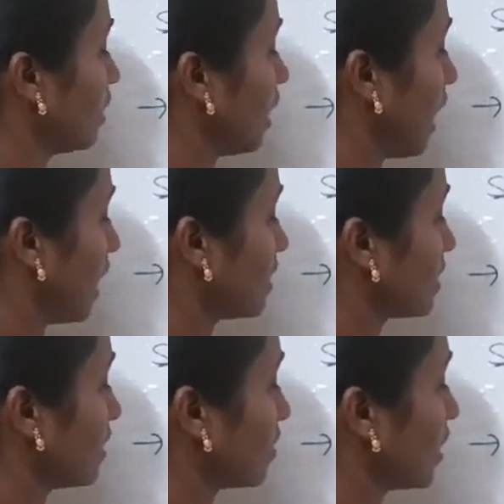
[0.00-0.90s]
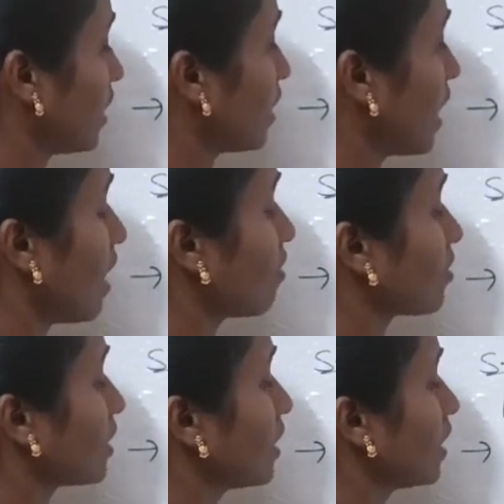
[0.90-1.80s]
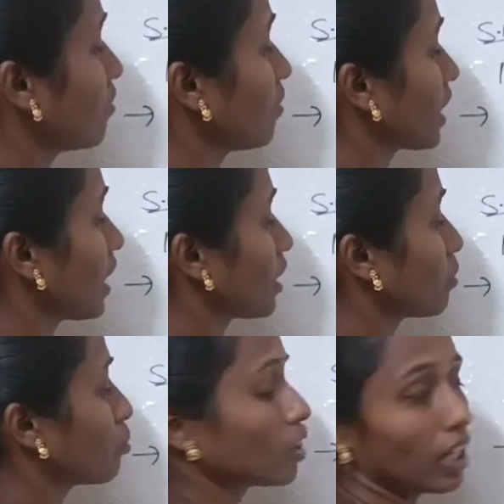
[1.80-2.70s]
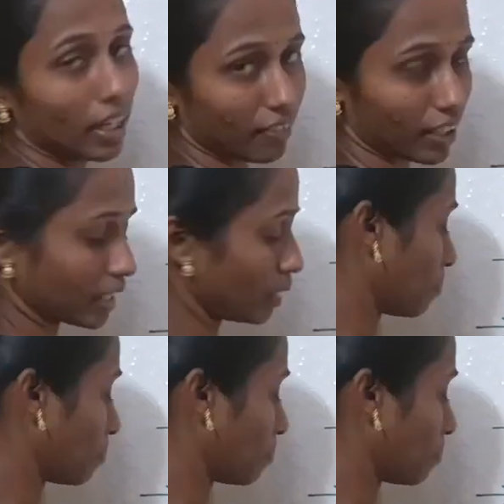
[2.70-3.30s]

High seed rate. After thinning, we can remove the affected